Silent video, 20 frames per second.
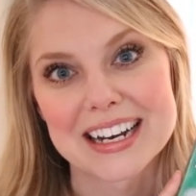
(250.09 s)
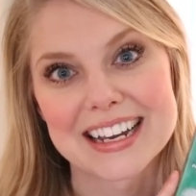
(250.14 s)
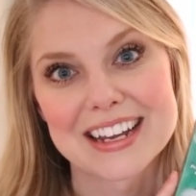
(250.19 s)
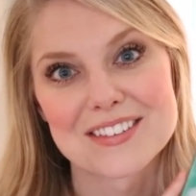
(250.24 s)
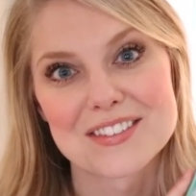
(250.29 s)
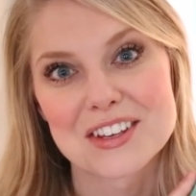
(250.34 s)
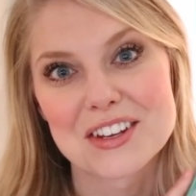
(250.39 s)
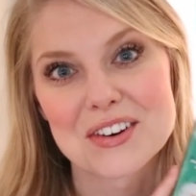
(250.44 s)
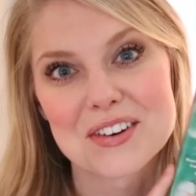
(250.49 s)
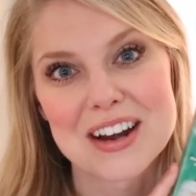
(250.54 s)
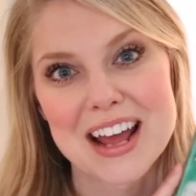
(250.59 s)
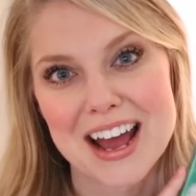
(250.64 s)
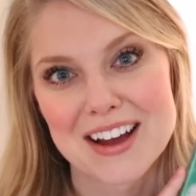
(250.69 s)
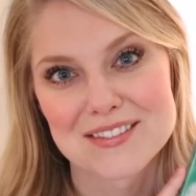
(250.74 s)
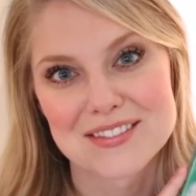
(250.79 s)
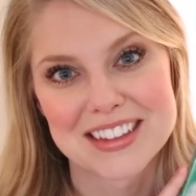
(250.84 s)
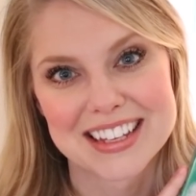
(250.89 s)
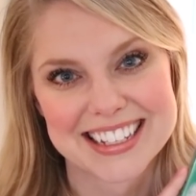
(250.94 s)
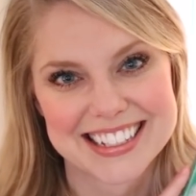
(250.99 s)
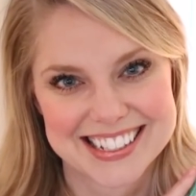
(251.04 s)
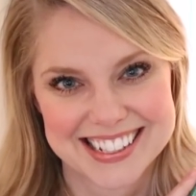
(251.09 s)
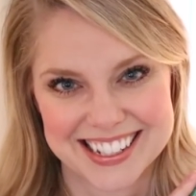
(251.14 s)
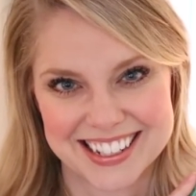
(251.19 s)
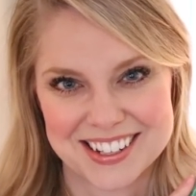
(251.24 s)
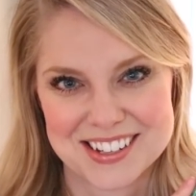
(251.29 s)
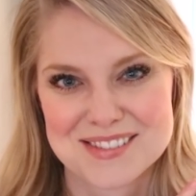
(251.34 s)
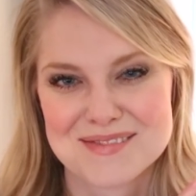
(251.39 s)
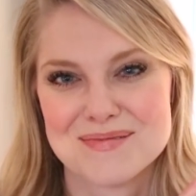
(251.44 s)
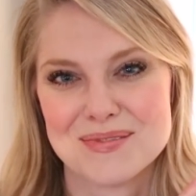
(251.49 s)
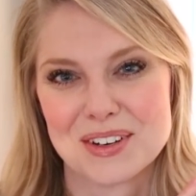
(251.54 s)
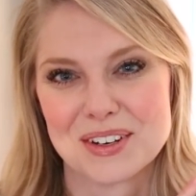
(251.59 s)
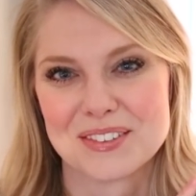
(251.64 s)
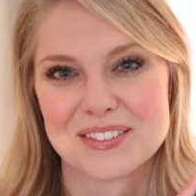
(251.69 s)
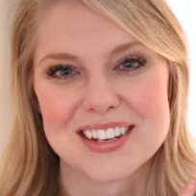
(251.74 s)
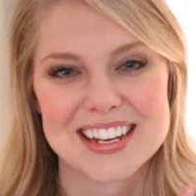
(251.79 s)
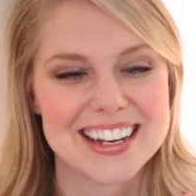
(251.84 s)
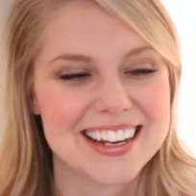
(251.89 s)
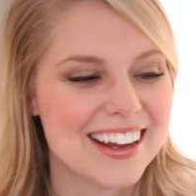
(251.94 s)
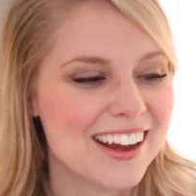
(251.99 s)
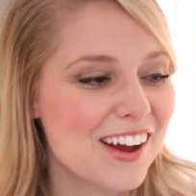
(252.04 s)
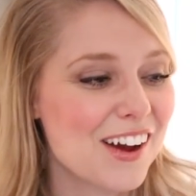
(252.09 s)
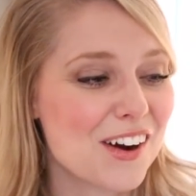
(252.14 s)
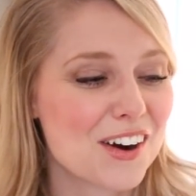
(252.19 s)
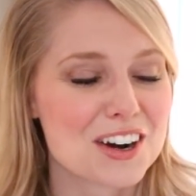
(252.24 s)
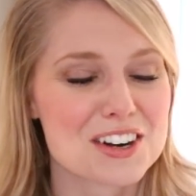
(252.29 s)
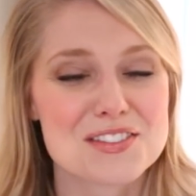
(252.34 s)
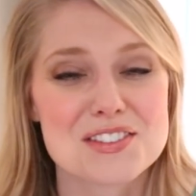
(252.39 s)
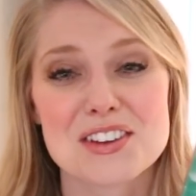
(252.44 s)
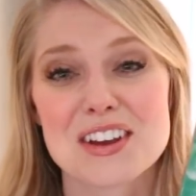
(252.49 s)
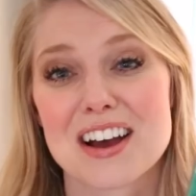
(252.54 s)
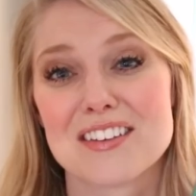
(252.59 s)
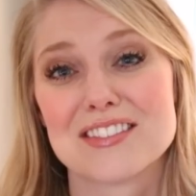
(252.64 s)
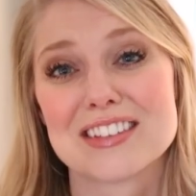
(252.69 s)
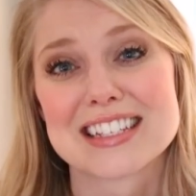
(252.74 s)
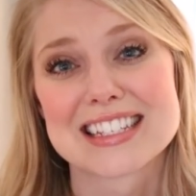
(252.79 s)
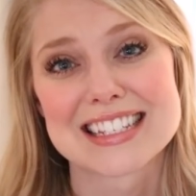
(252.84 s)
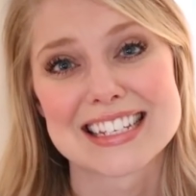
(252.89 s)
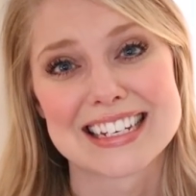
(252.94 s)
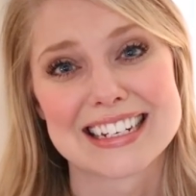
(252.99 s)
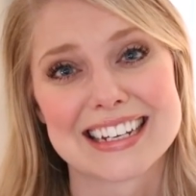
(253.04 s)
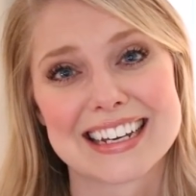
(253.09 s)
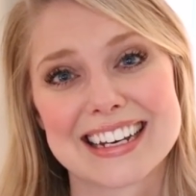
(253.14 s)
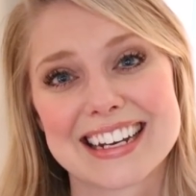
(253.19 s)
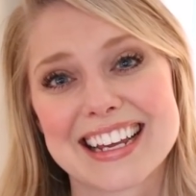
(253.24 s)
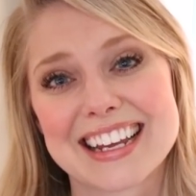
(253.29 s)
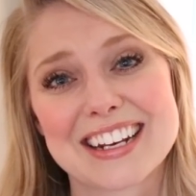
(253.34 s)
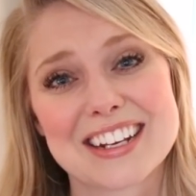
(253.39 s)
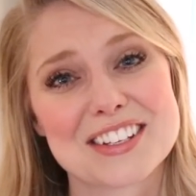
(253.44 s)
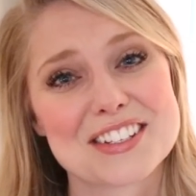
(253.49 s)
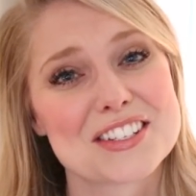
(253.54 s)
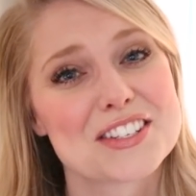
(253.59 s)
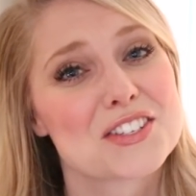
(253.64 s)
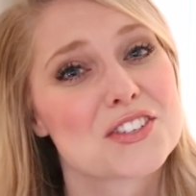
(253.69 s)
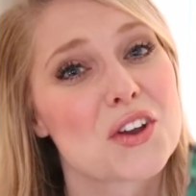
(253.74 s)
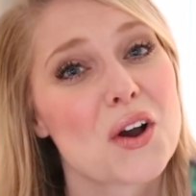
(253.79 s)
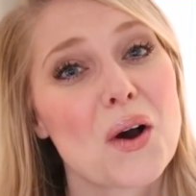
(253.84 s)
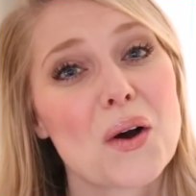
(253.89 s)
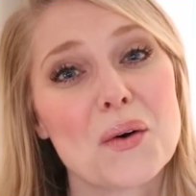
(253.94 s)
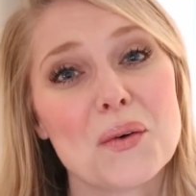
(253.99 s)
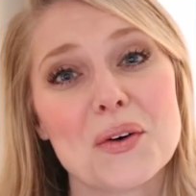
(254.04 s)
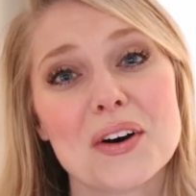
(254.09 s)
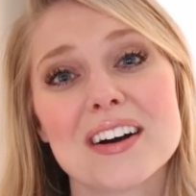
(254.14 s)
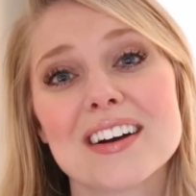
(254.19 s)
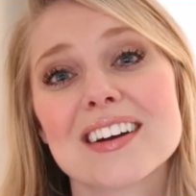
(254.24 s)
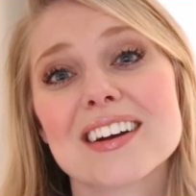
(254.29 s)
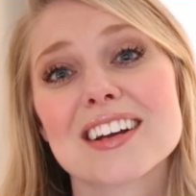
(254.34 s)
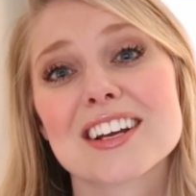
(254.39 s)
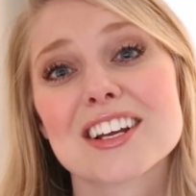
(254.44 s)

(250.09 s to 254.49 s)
If you don't have this movie, or if you haven't seen it, it is so